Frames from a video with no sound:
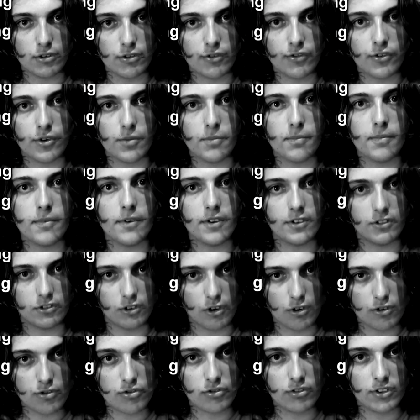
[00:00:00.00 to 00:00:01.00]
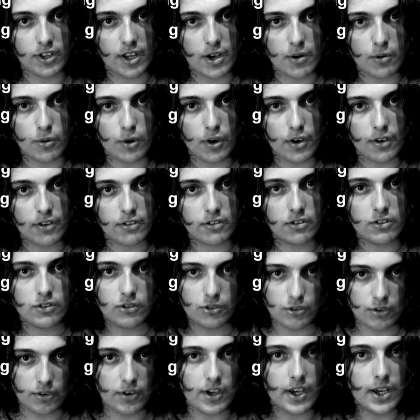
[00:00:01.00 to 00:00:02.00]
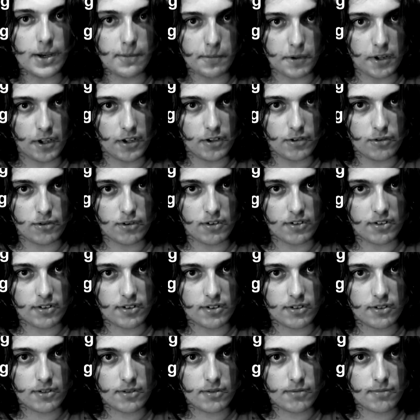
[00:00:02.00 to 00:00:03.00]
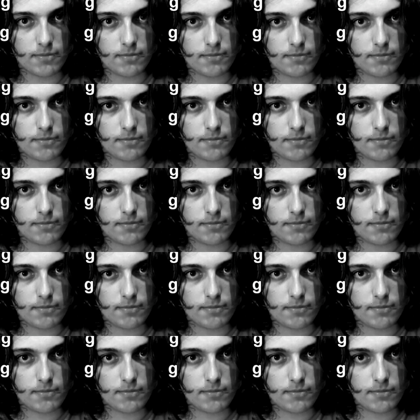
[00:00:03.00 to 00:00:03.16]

from social networks to email addresses